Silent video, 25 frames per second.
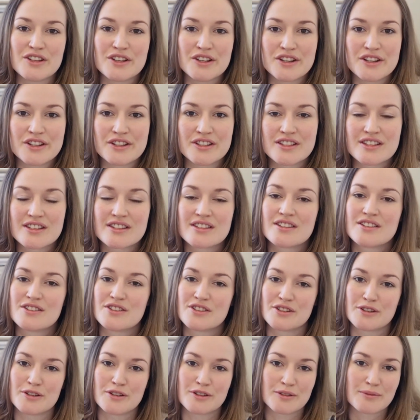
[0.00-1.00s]
to use
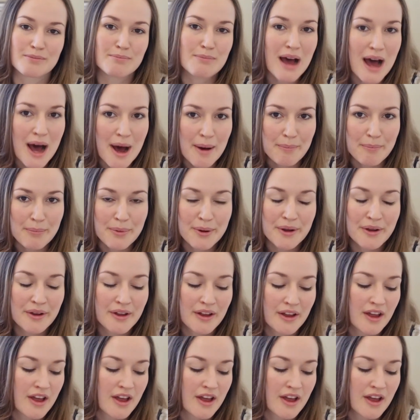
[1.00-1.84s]
to pump.